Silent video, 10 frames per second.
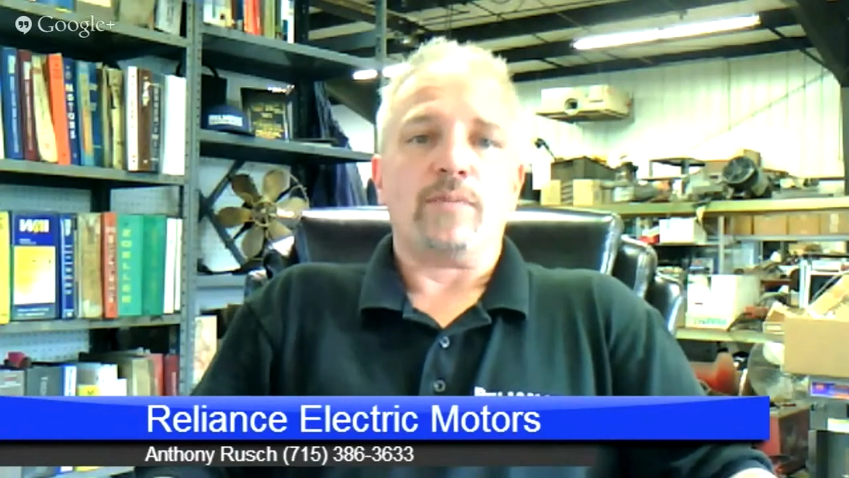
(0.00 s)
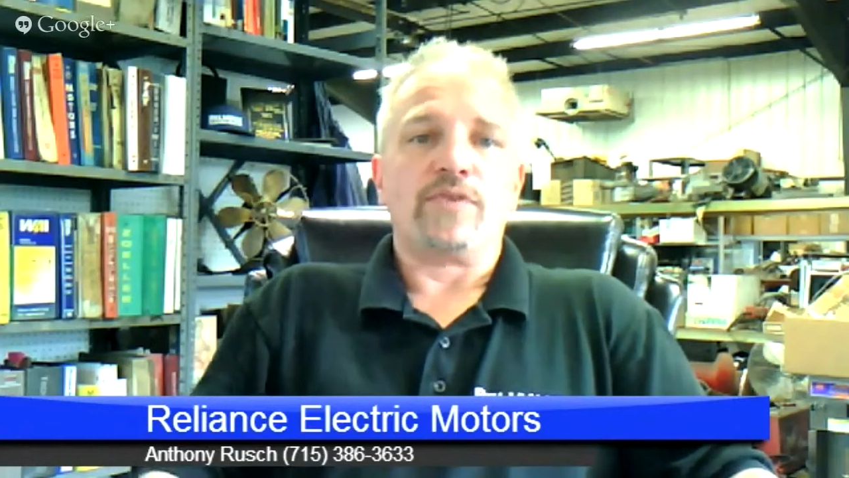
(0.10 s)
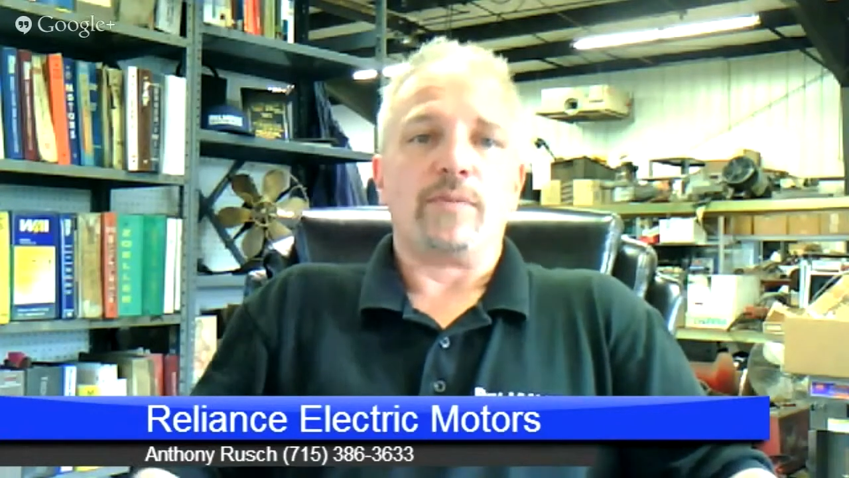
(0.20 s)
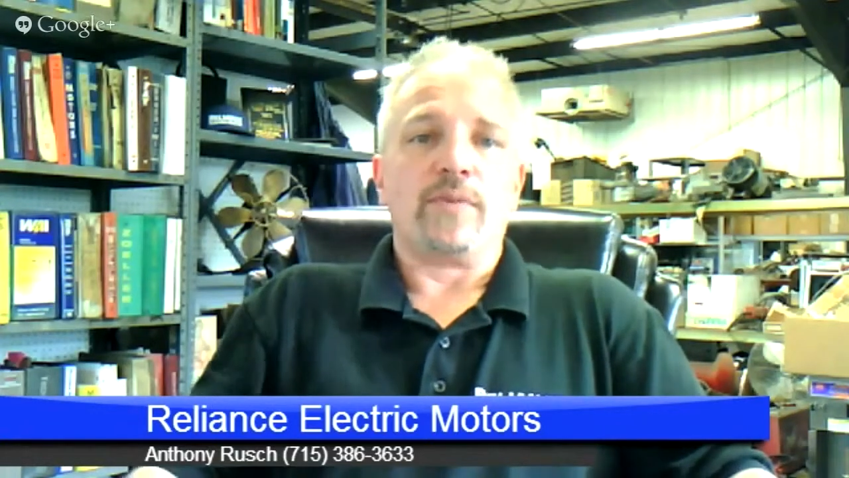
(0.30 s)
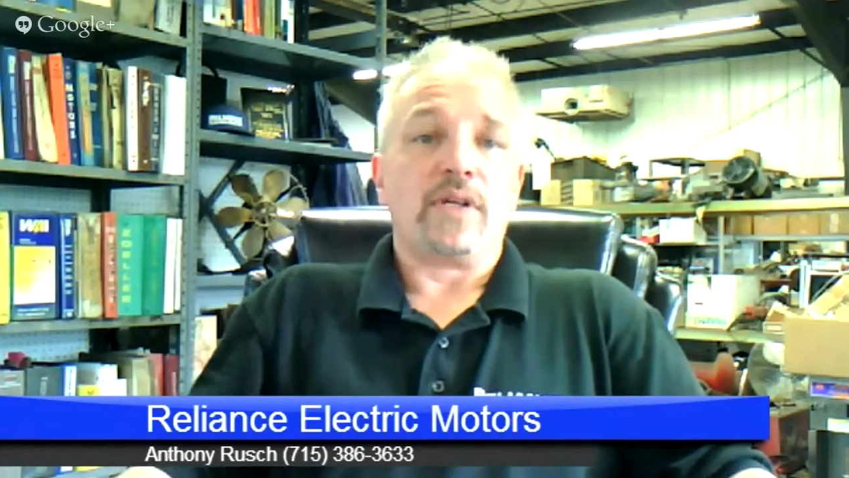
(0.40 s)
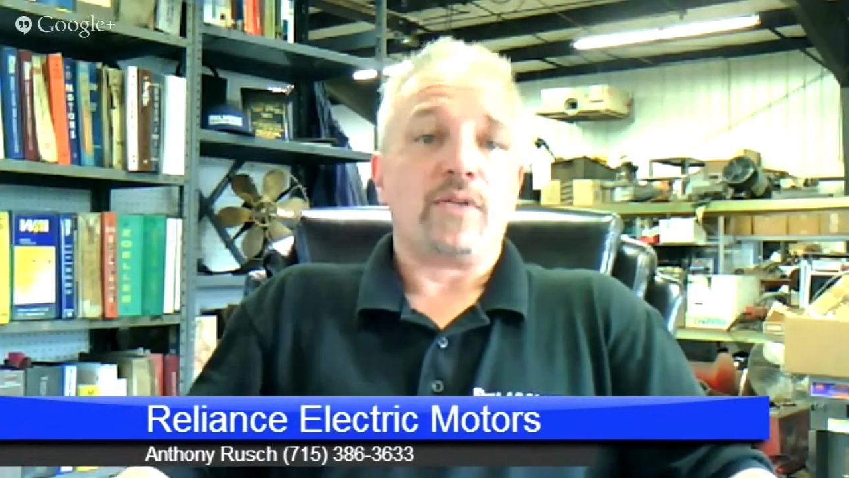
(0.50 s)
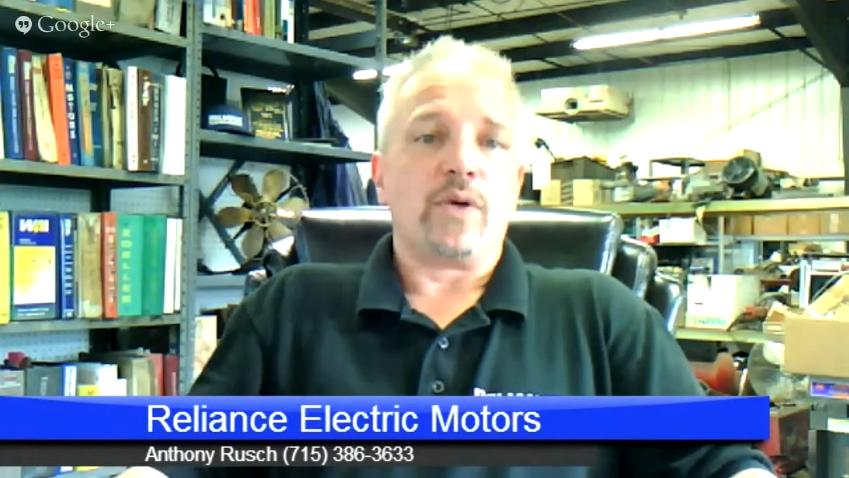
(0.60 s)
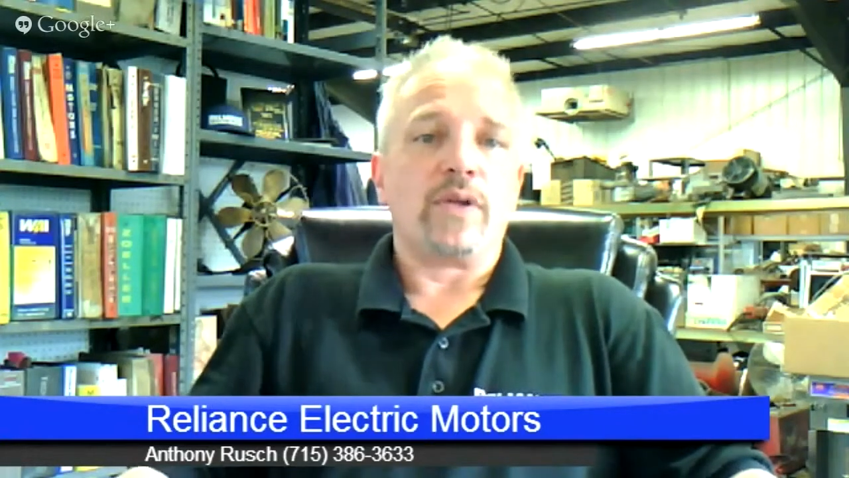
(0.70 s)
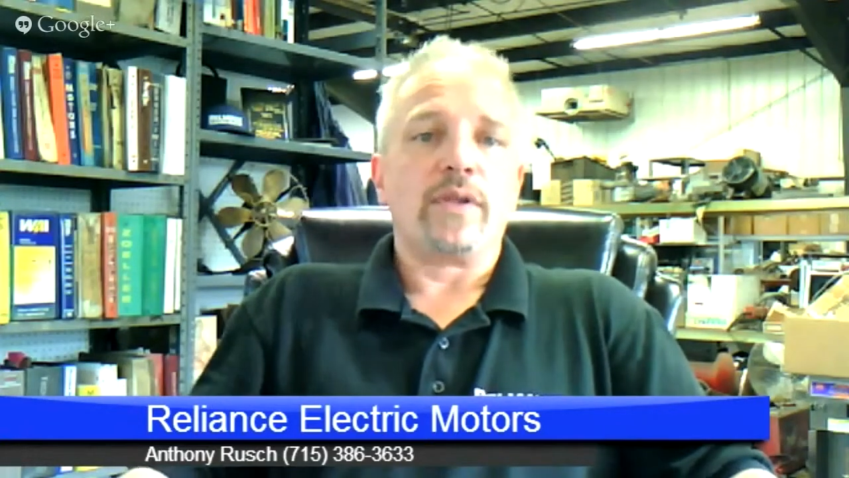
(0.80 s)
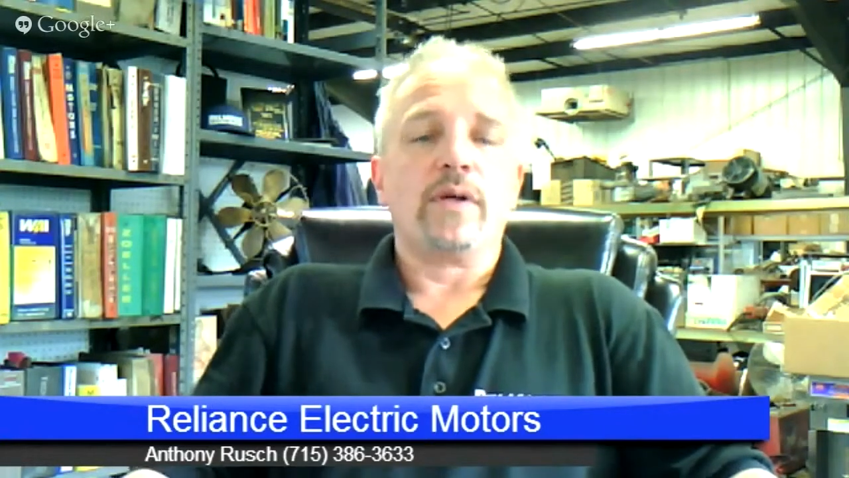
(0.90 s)
to begin
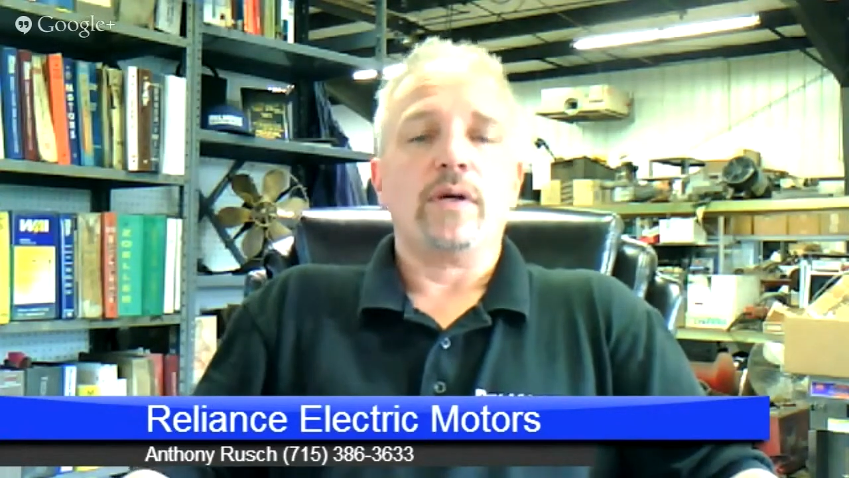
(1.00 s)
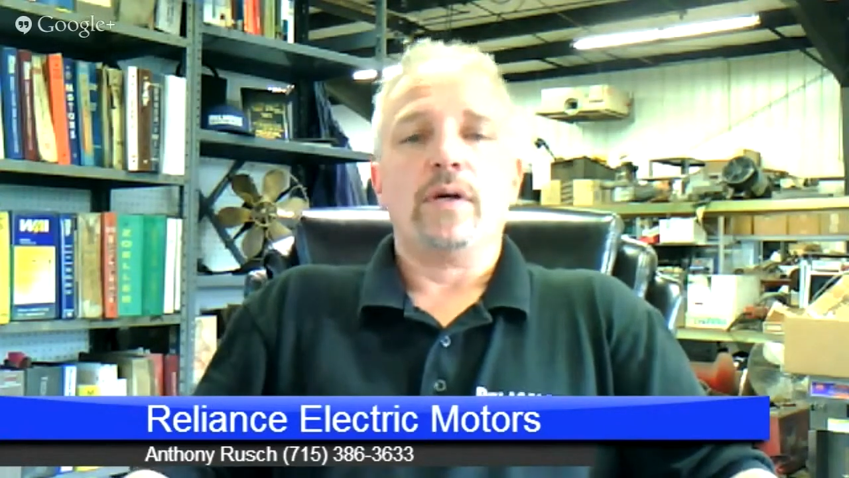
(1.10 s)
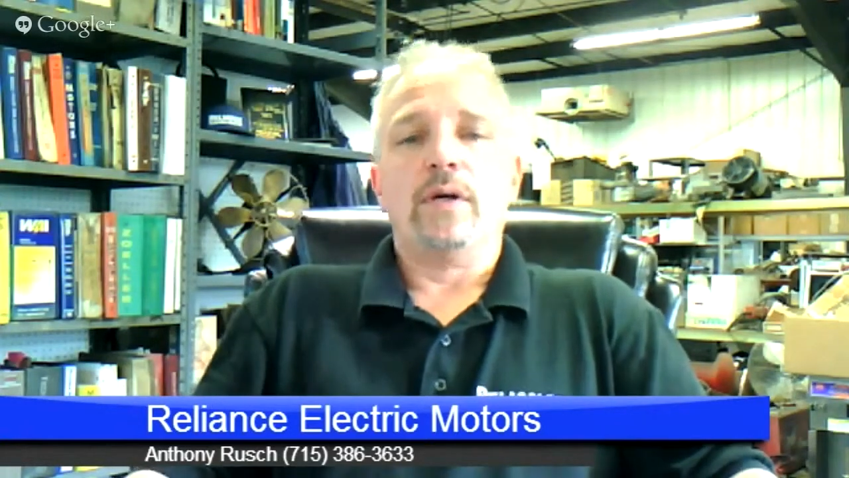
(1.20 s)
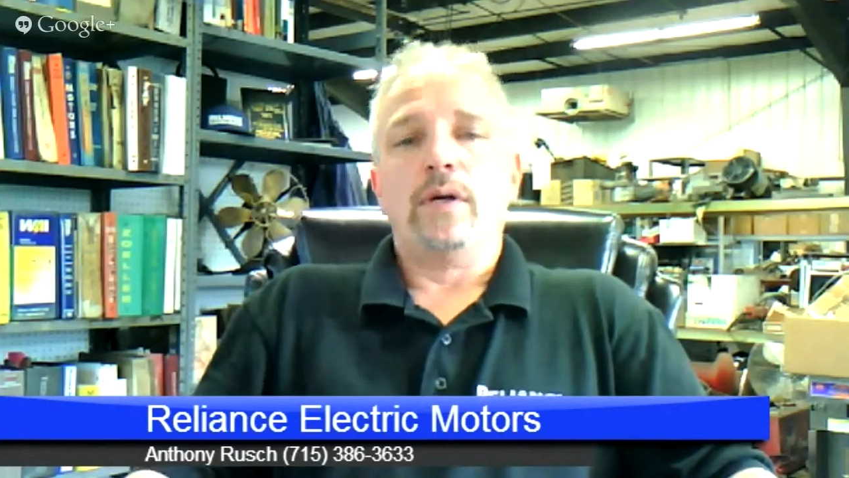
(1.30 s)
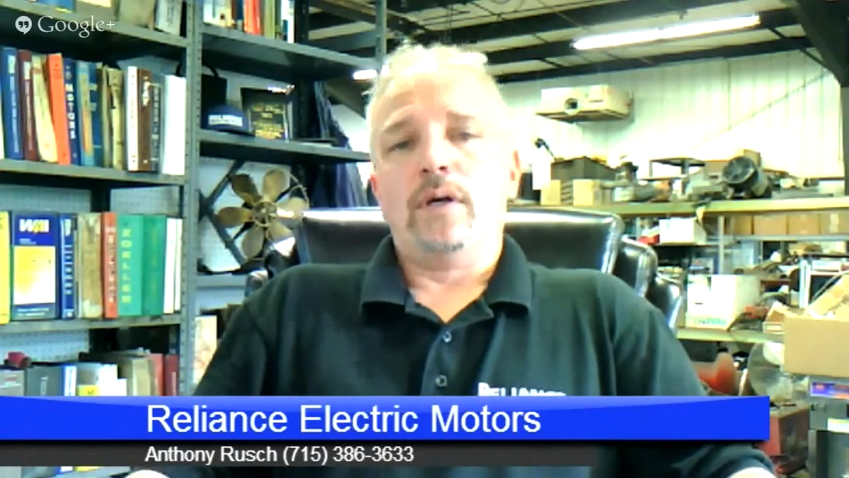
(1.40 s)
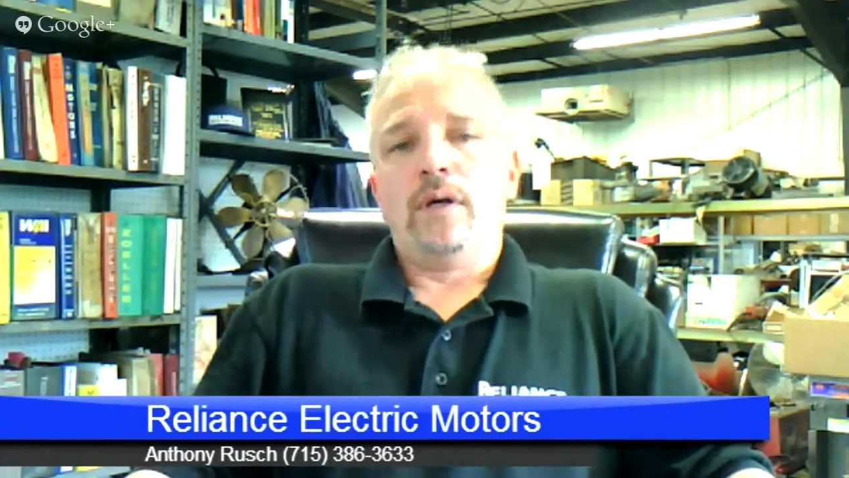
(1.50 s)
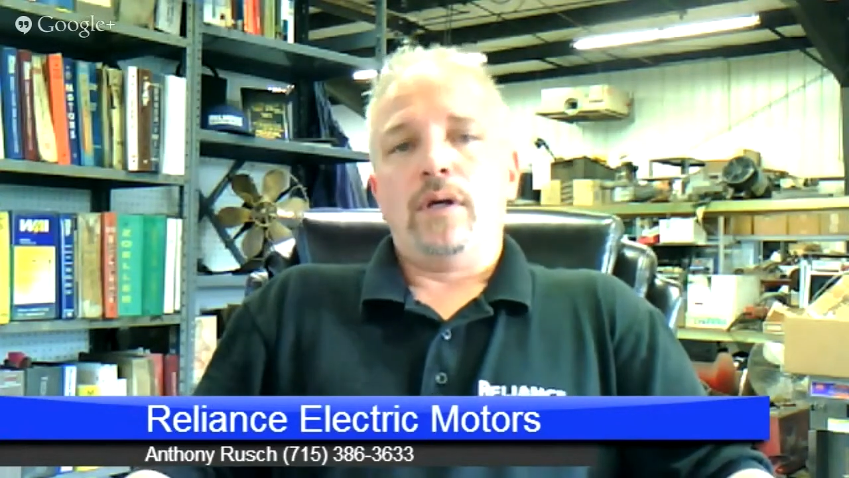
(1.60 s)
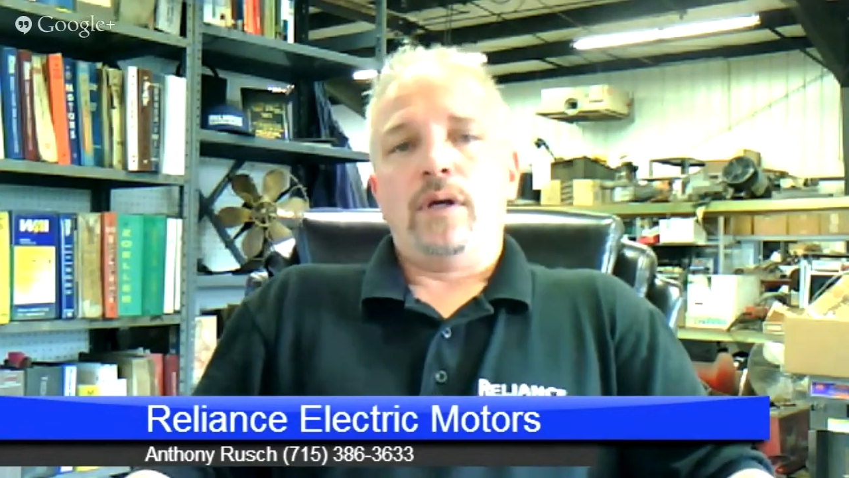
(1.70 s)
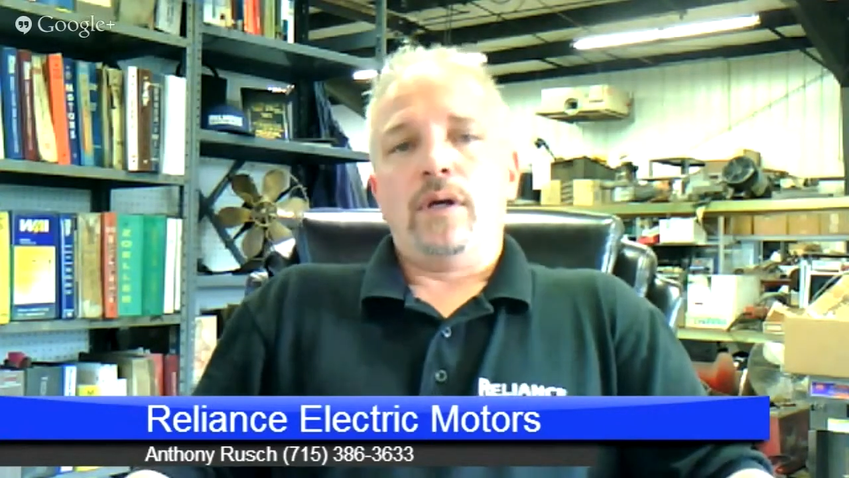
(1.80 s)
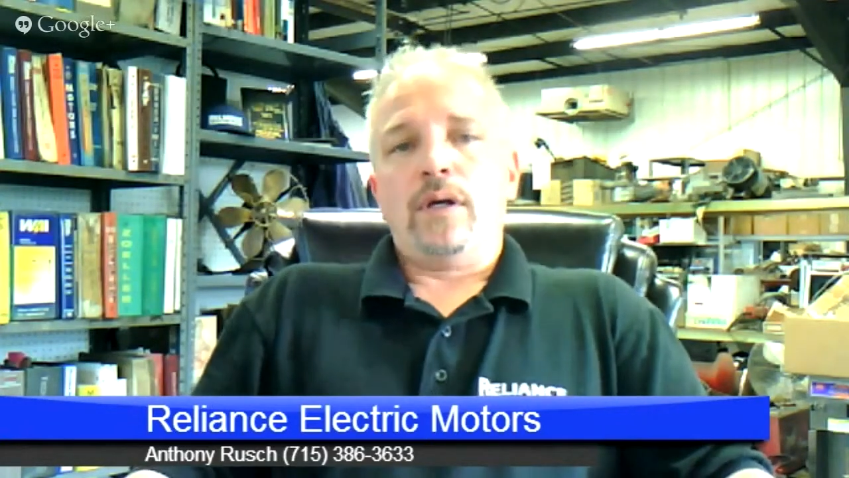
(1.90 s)
with.